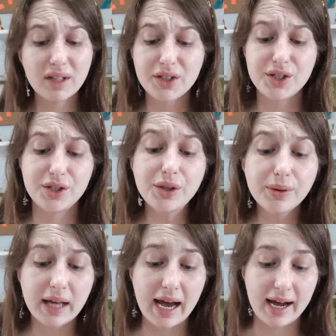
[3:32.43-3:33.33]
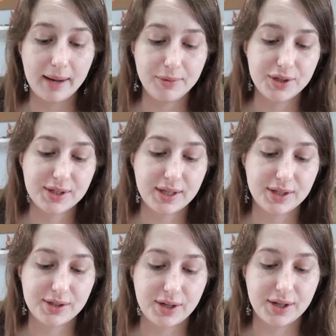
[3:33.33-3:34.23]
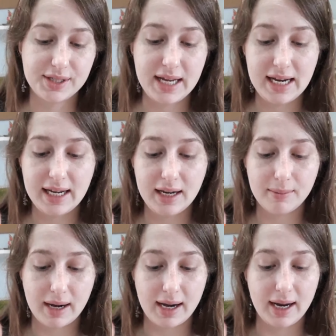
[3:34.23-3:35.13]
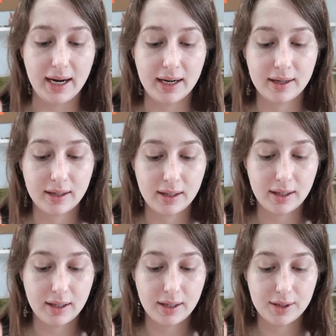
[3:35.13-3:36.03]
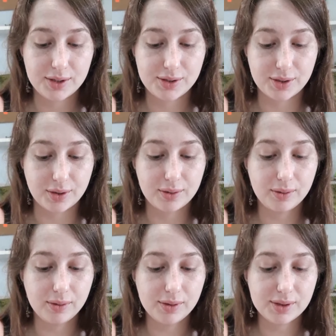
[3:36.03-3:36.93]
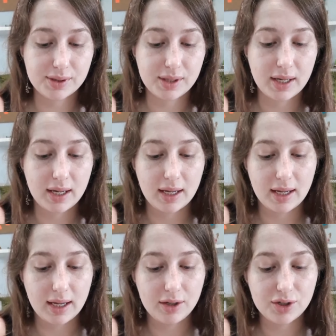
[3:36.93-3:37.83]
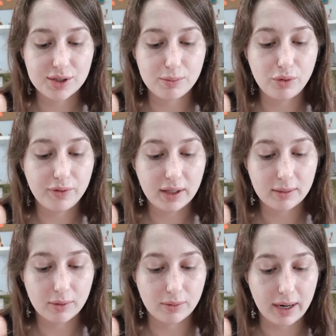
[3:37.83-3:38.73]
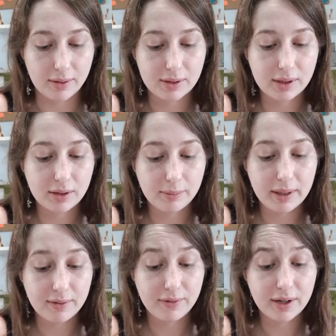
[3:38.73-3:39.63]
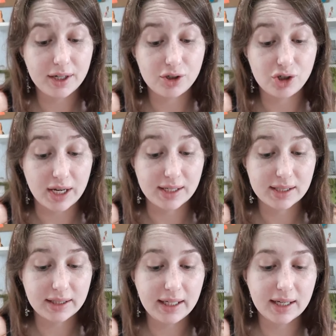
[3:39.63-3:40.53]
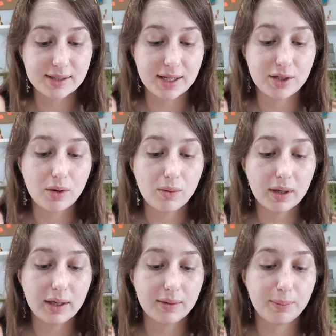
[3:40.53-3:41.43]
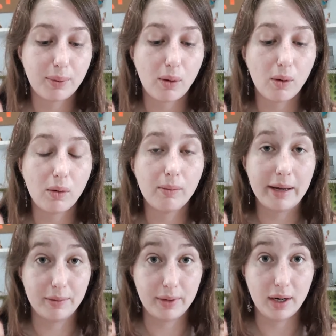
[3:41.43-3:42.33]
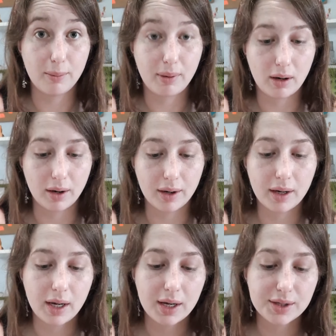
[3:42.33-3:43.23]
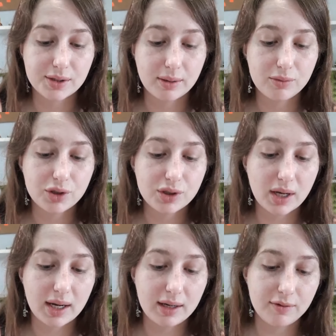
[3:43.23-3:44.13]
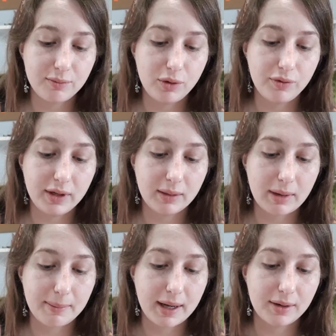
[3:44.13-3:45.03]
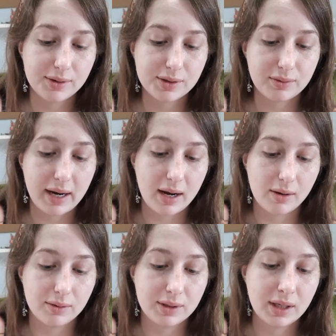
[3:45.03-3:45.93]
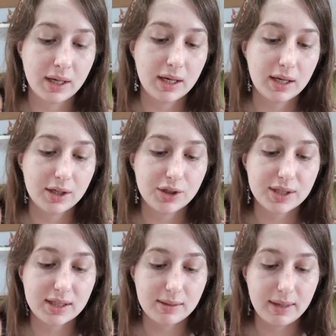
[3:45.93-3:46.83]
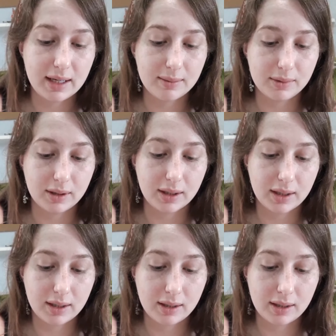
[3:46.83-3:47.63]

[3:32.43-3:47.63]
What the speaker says: To do that, I'm just going to start taking my circles and just moving them around a little bit very gently because I don't want to pull my ring apart. So I'm just kind of moving my petals around just to make them look